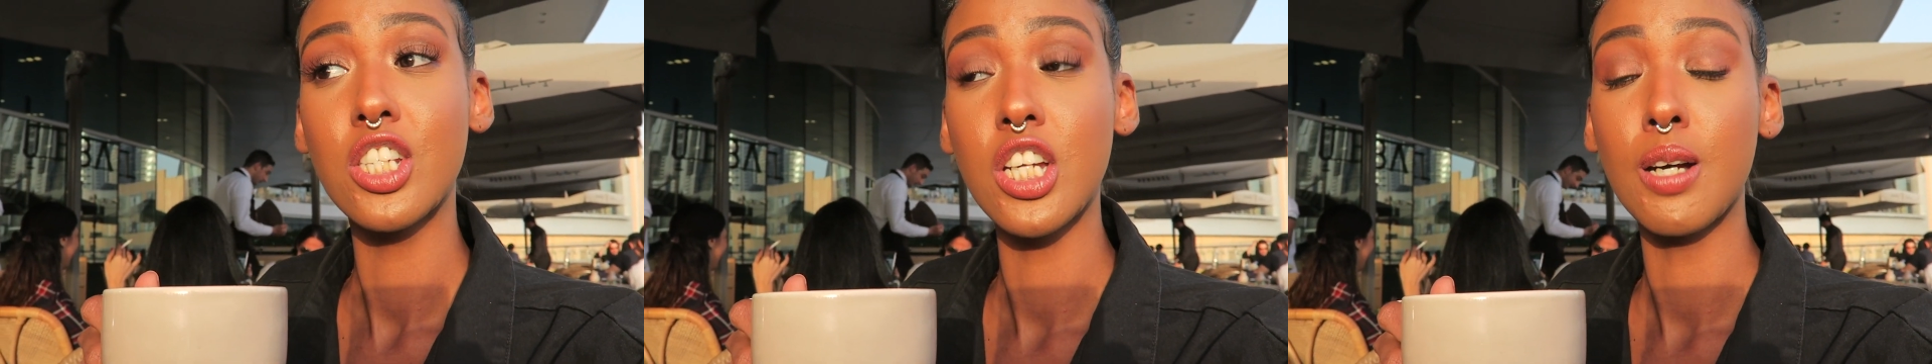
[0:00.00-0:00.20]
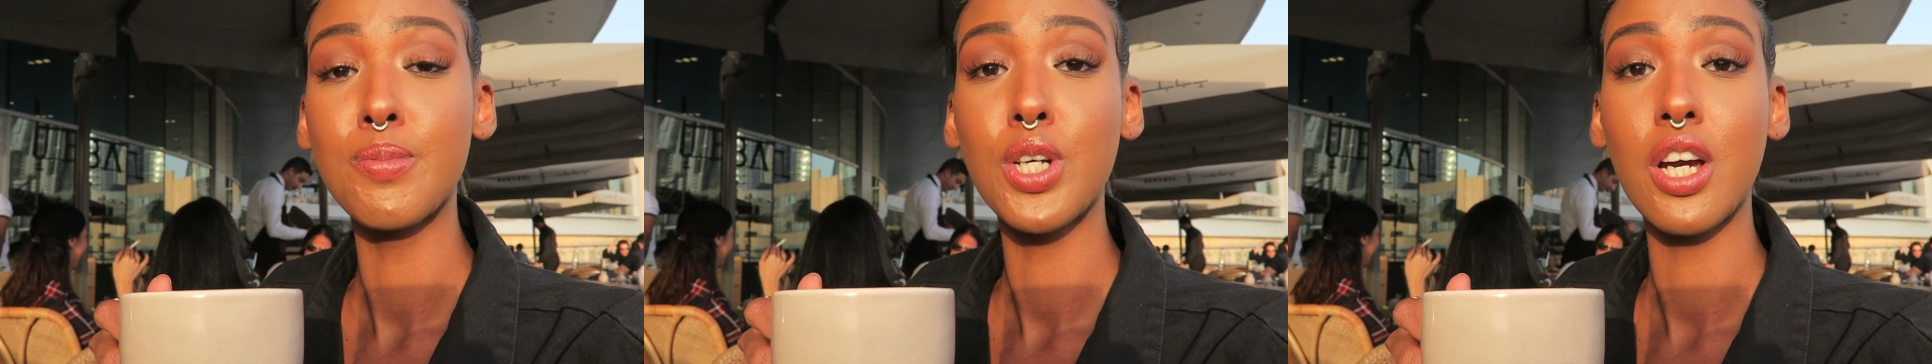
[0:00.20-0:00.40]

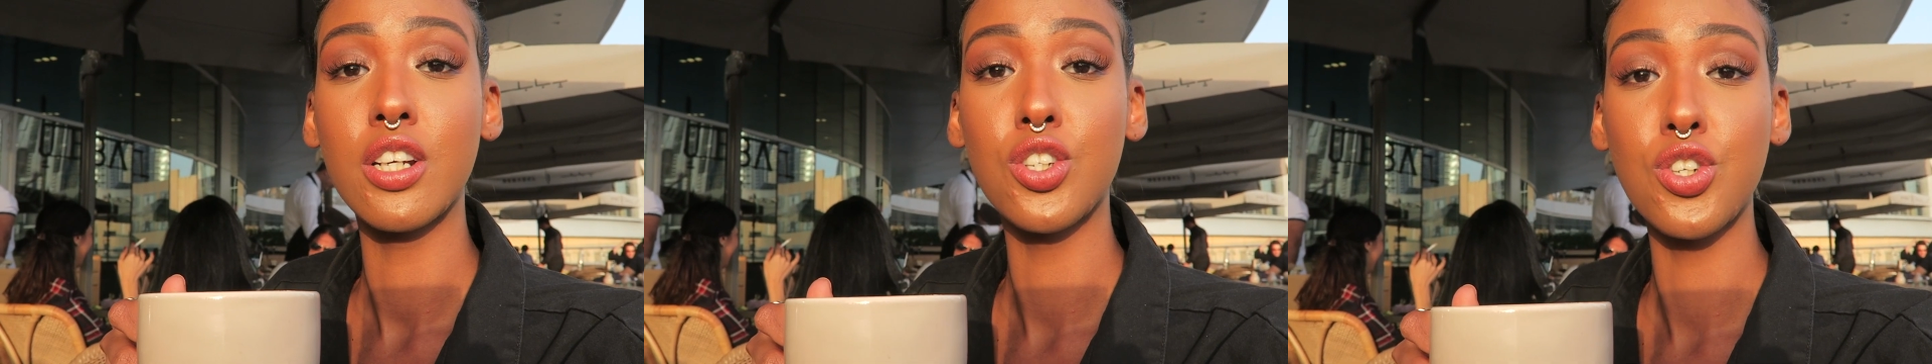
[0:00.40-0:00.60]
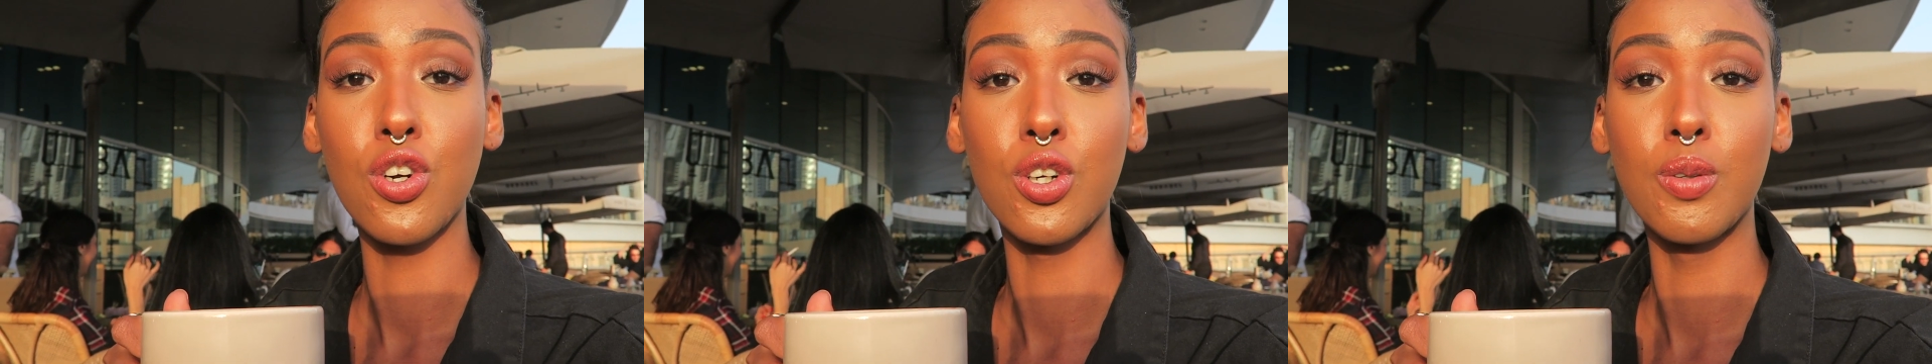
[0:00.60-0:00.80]
Stop
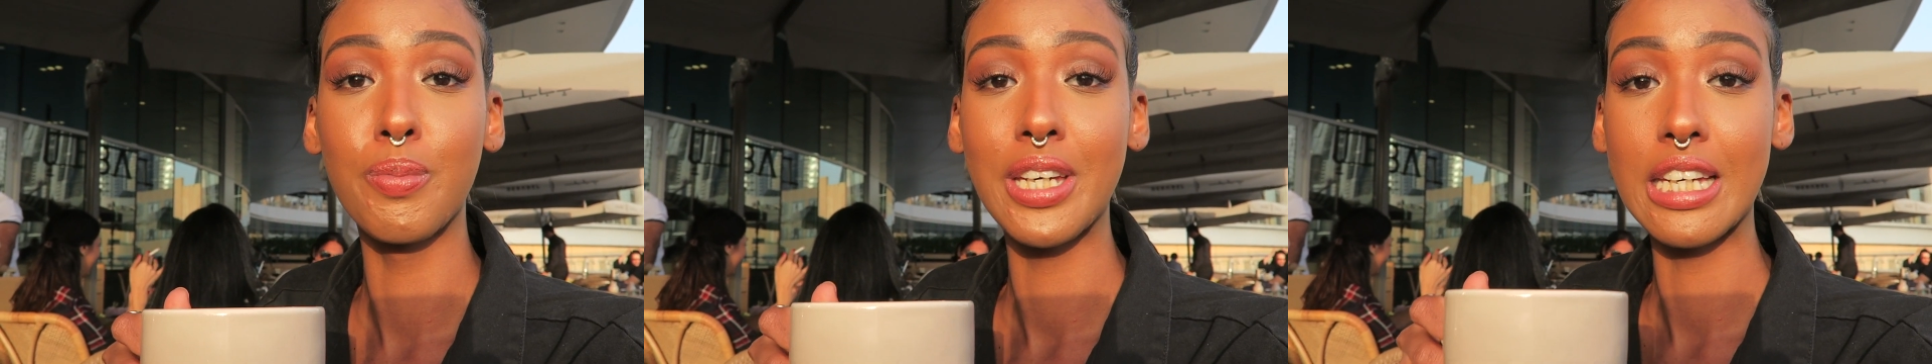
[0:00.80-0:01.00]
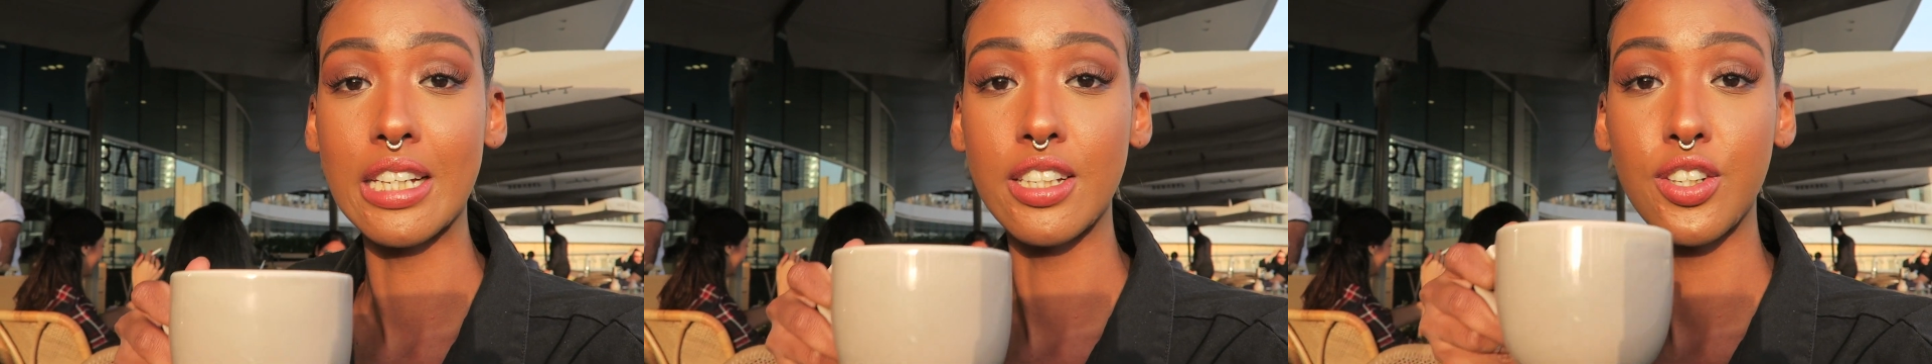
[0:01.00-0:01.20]
trying to troll
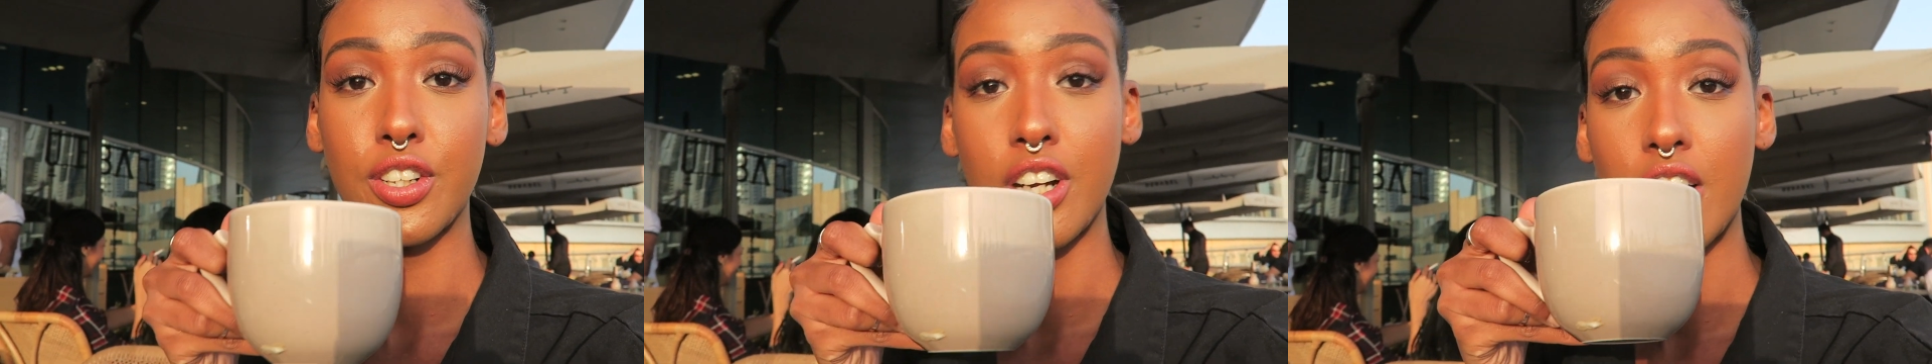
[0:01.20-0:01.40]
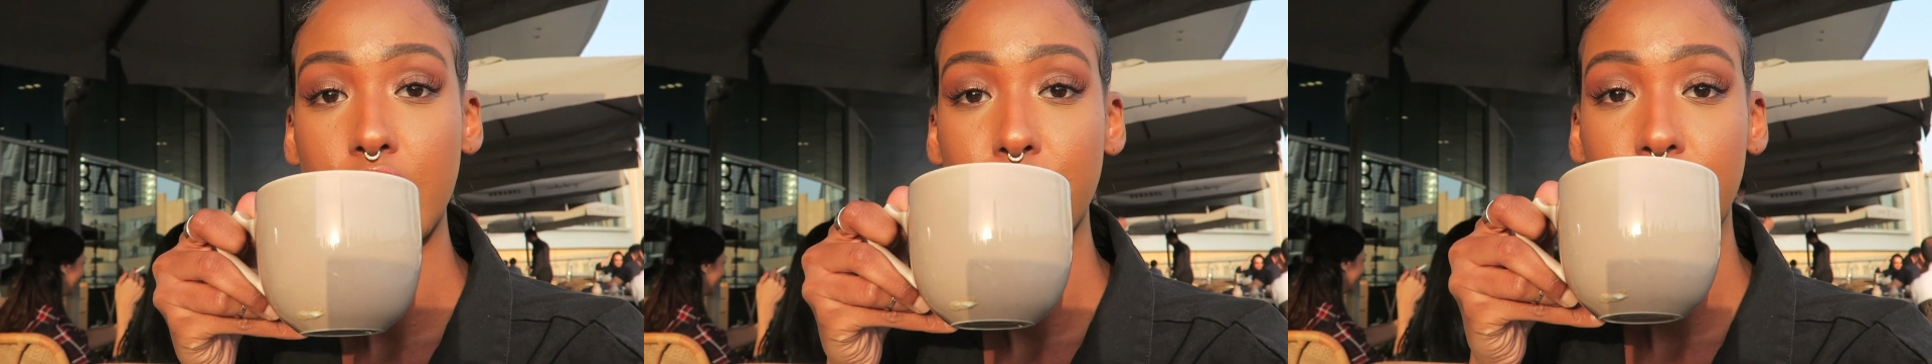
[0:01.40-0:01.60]
me and you're
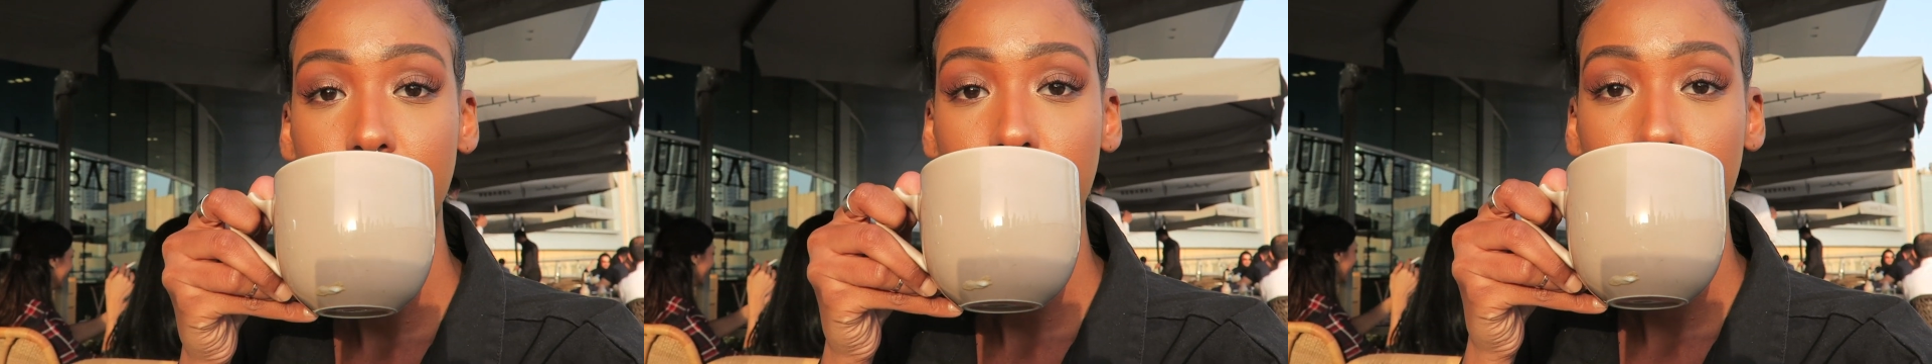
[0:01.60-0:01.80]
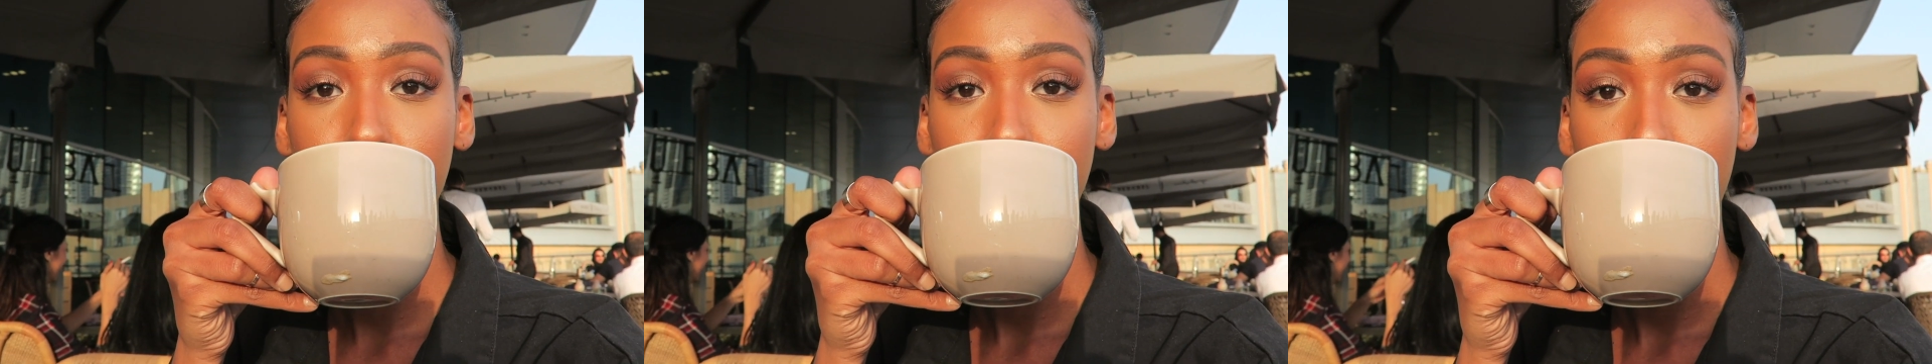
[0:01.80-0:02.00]
not even
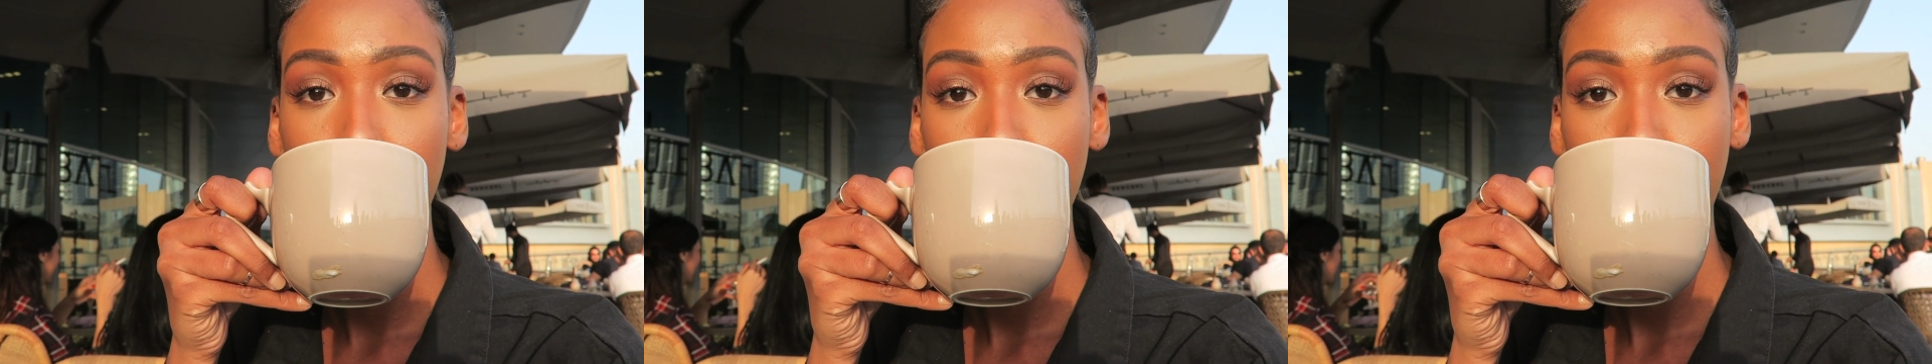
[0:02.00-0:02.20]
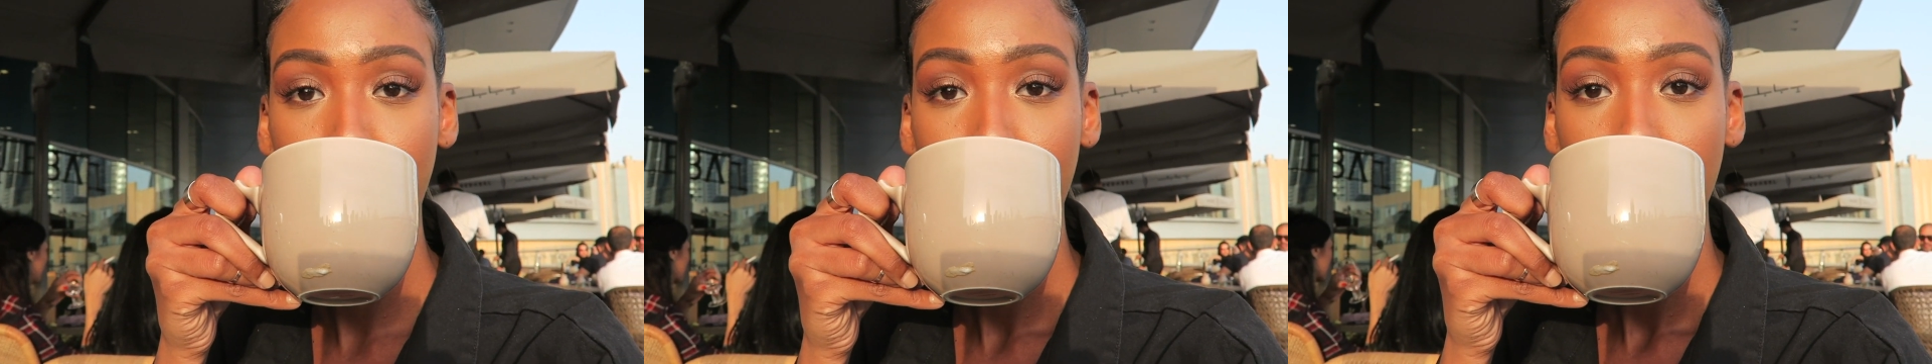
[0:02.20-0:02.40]
in the
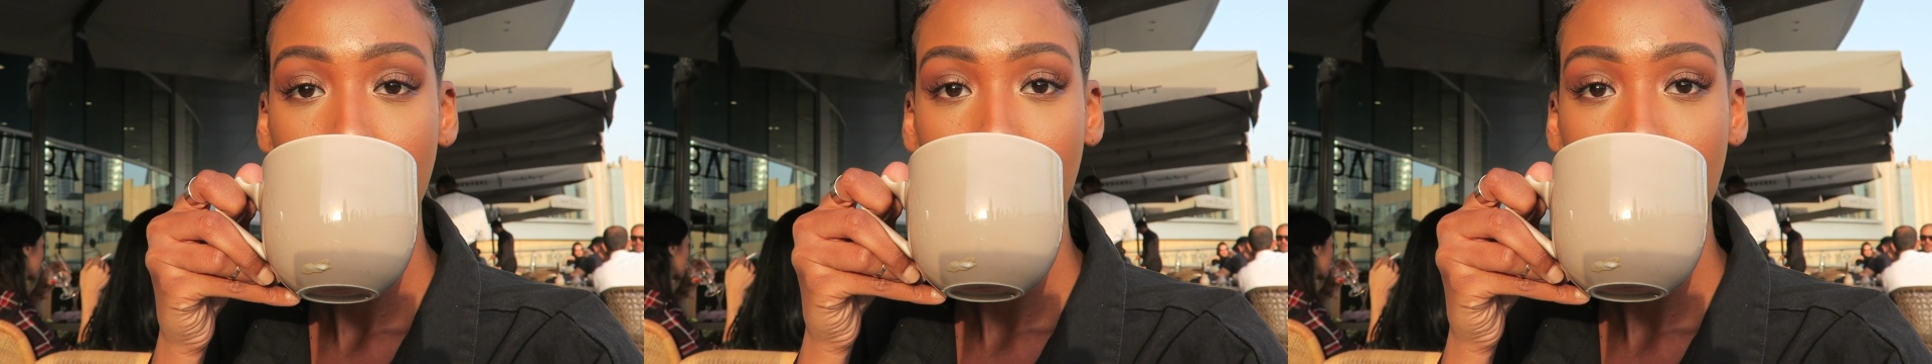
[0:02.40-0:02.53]
frame.